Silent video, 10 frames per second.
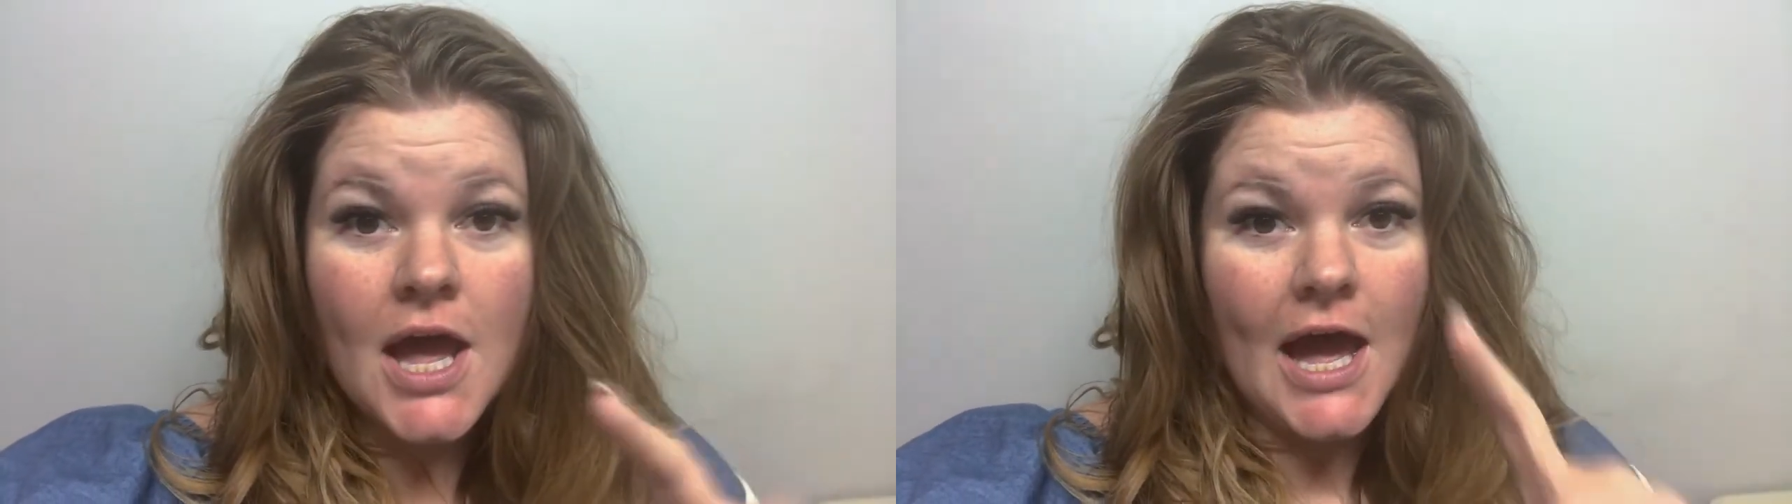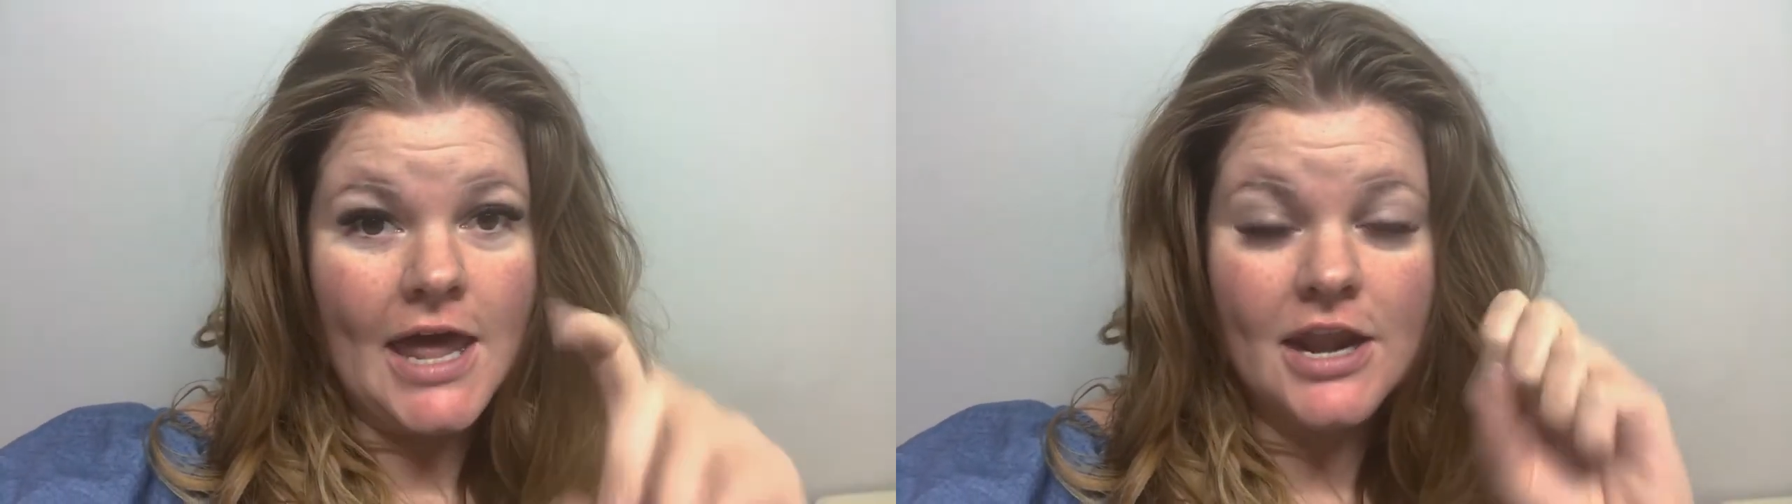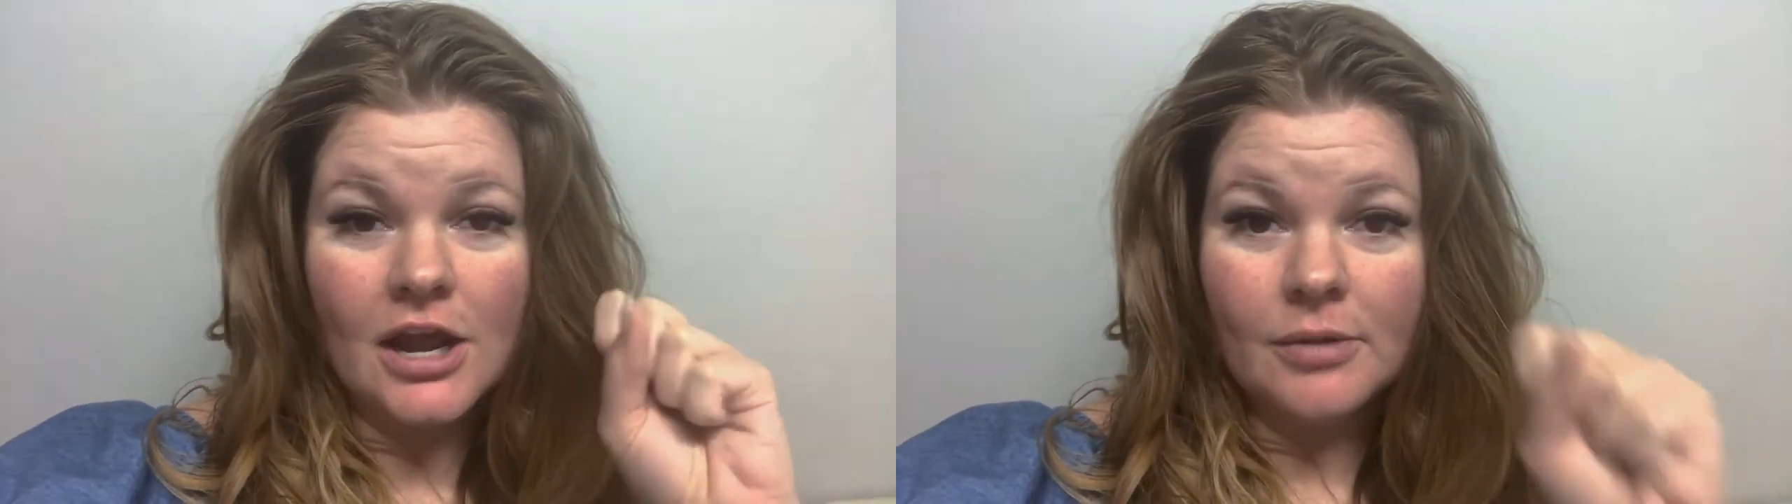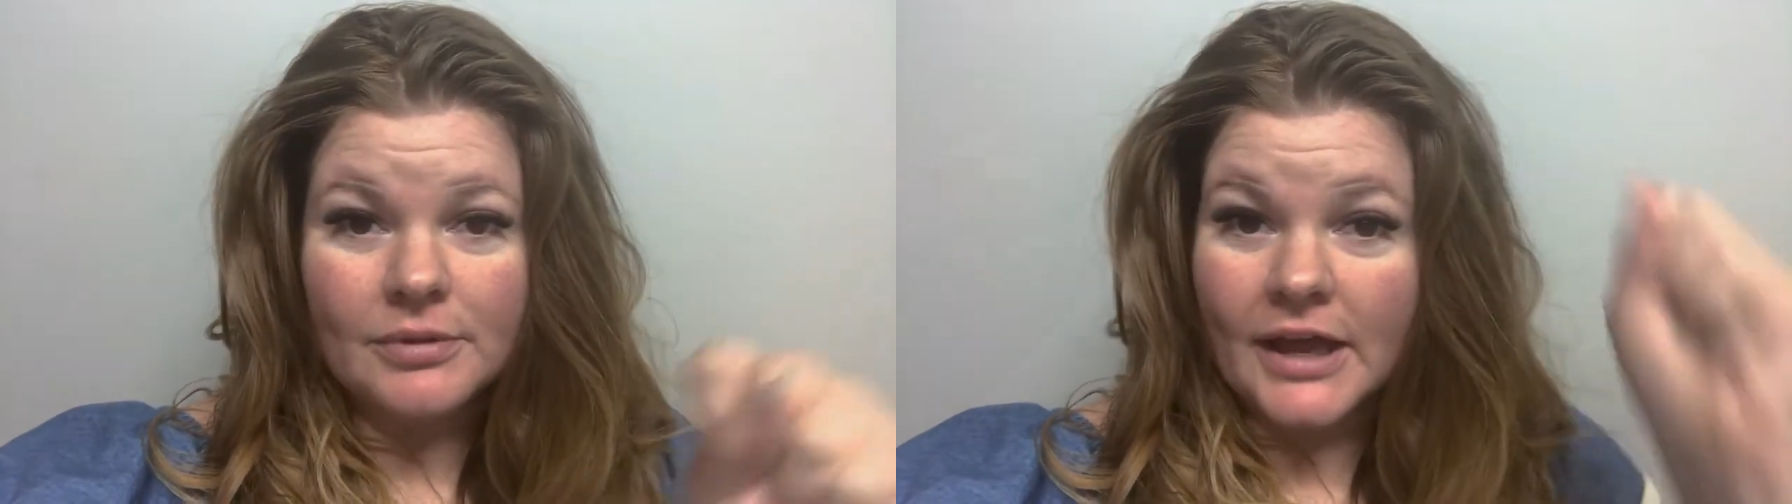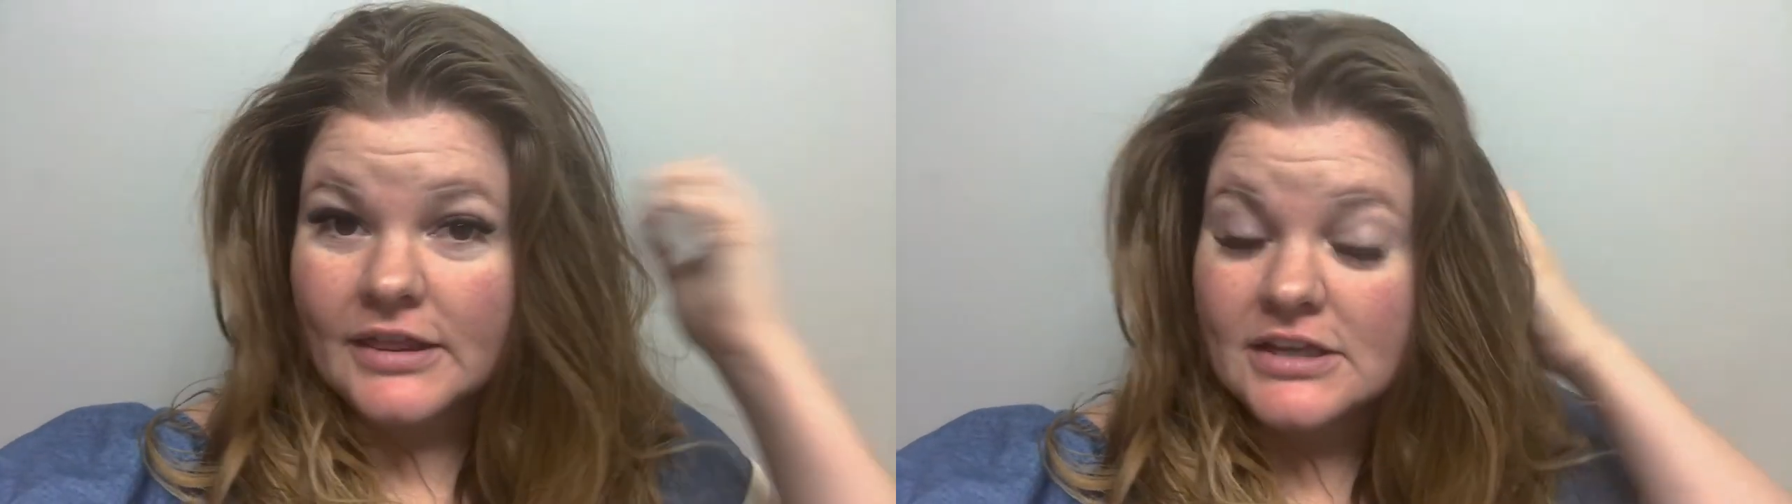I did not
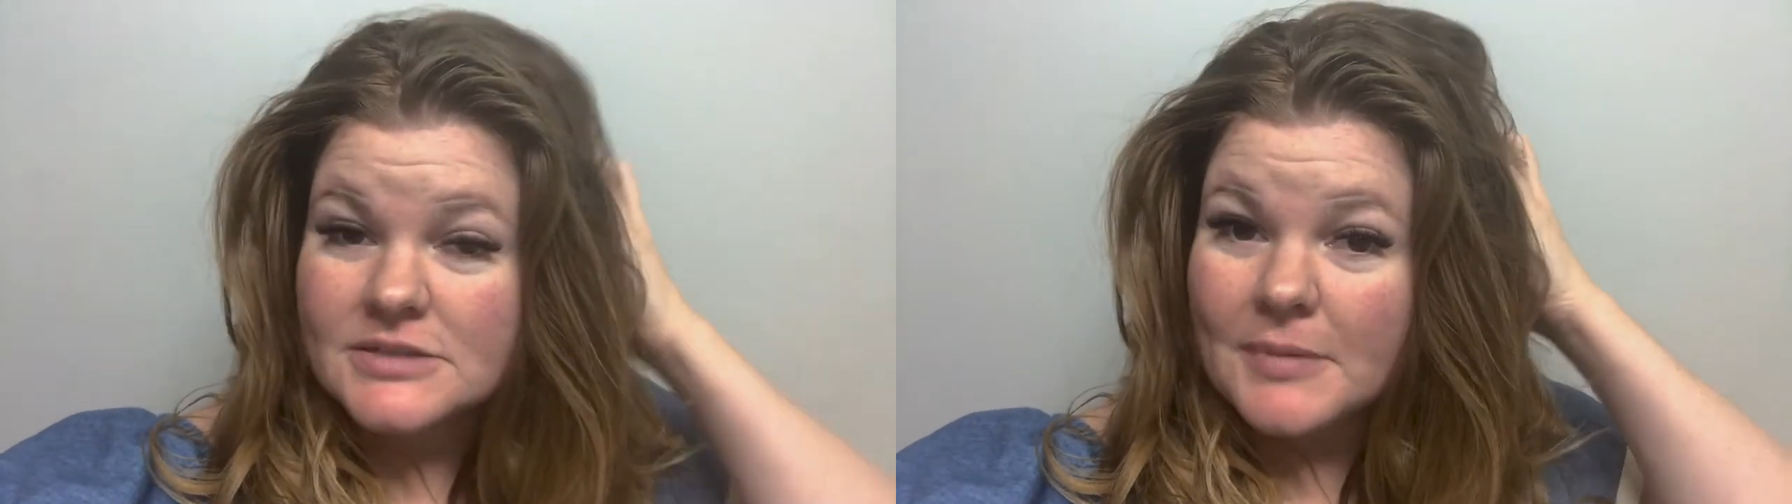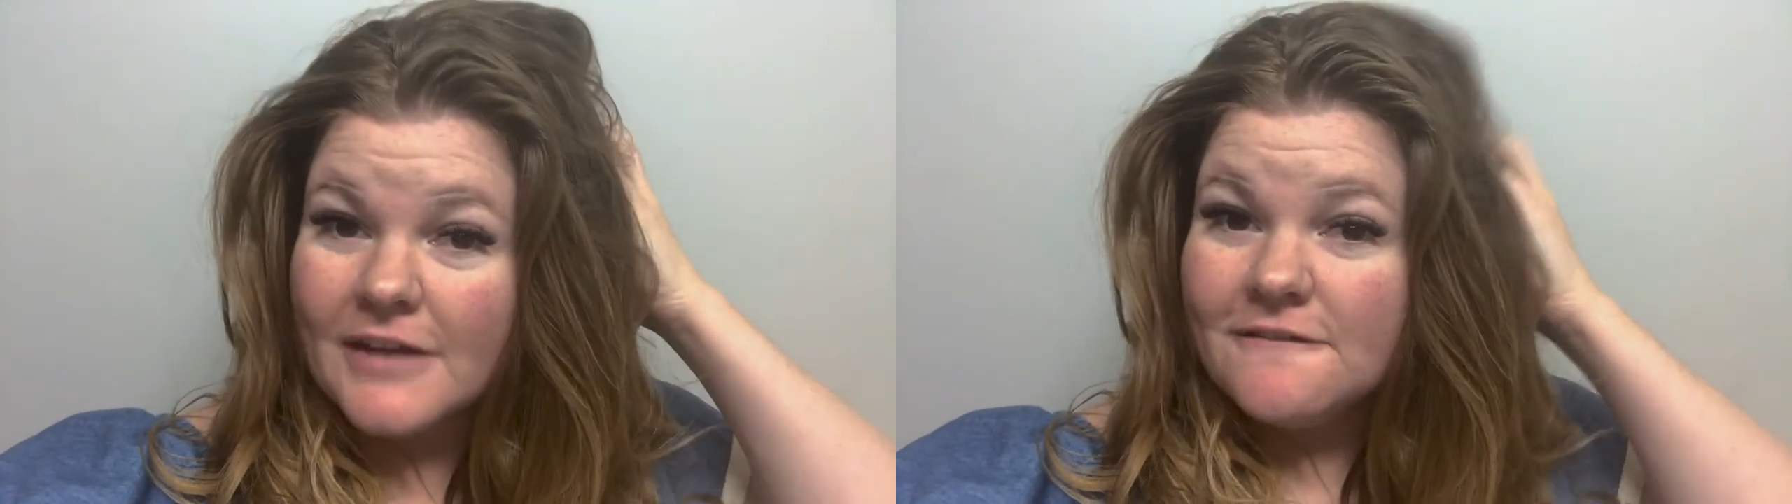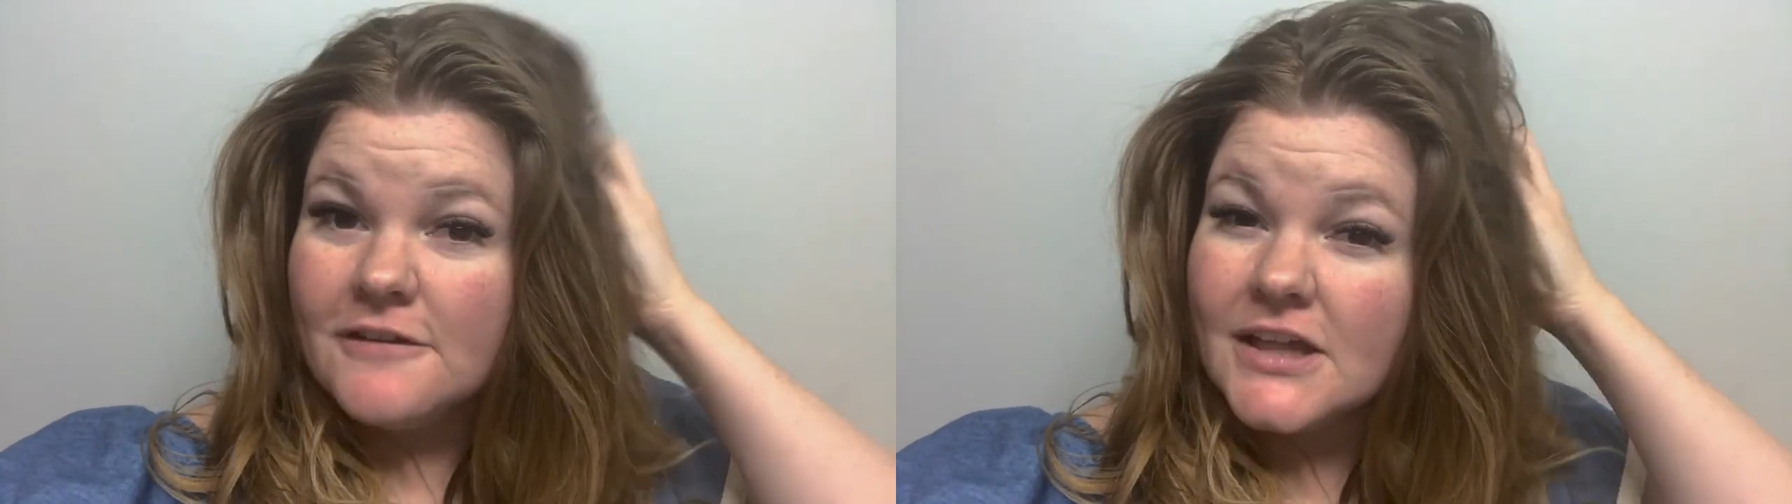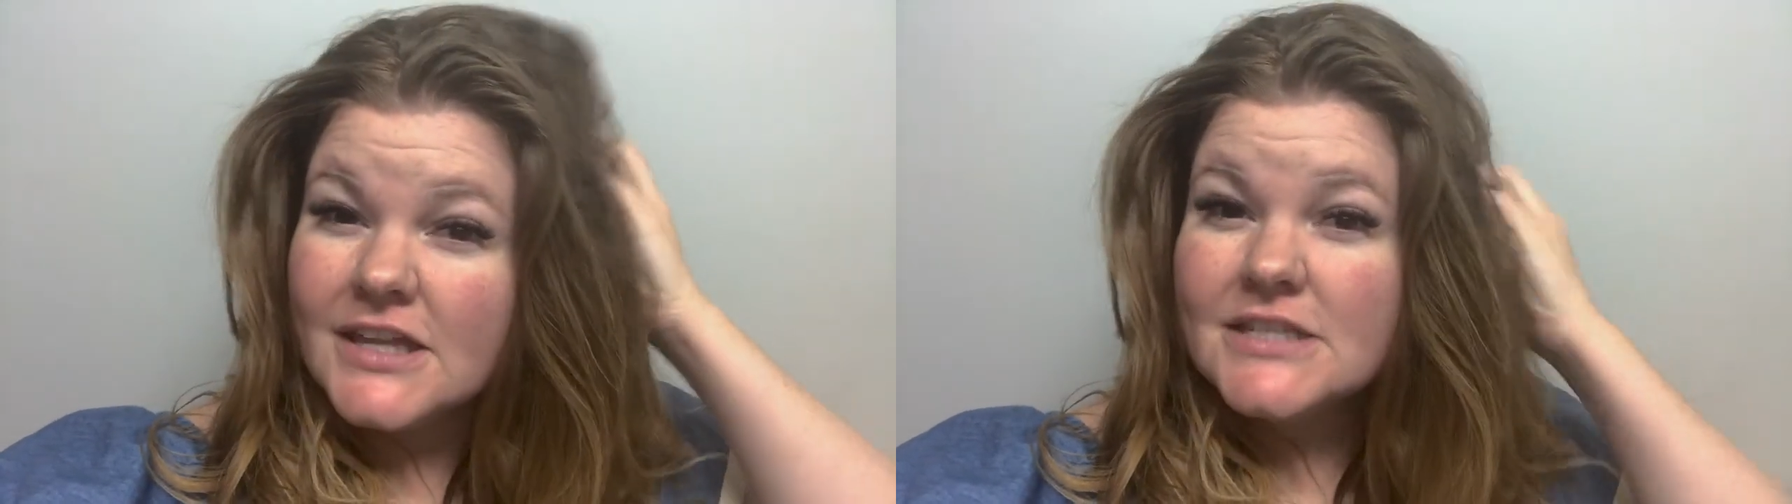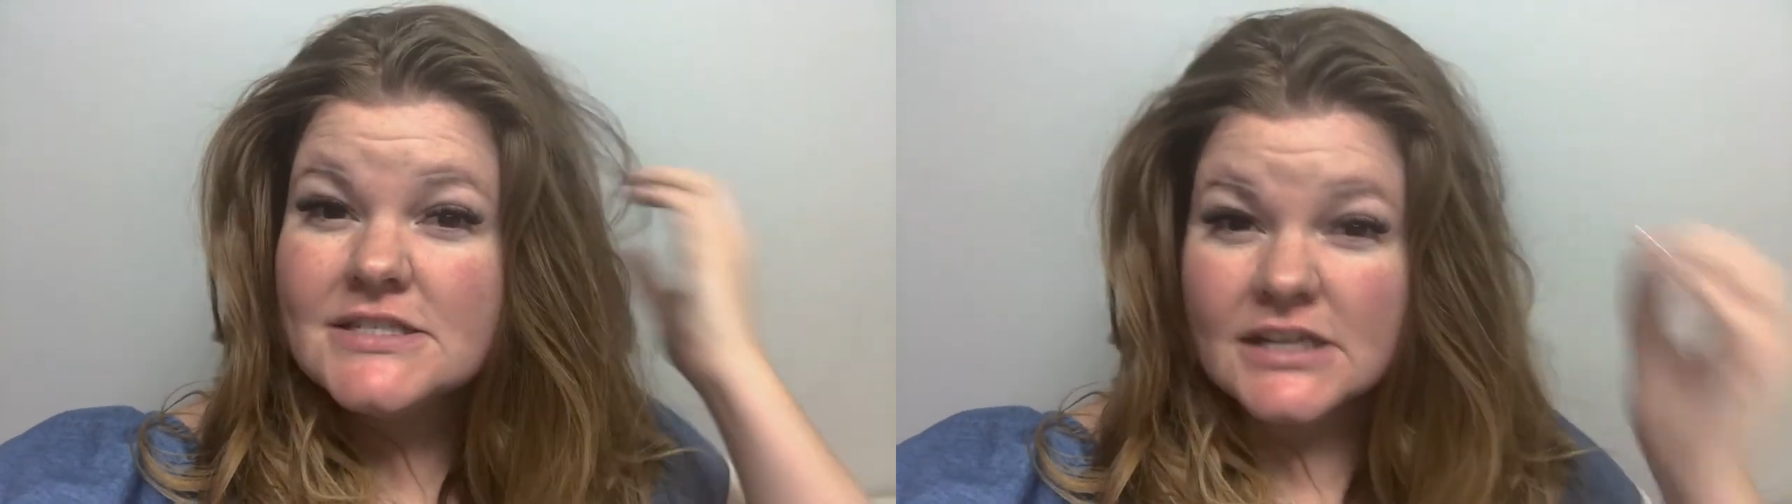plan this, but I feel like this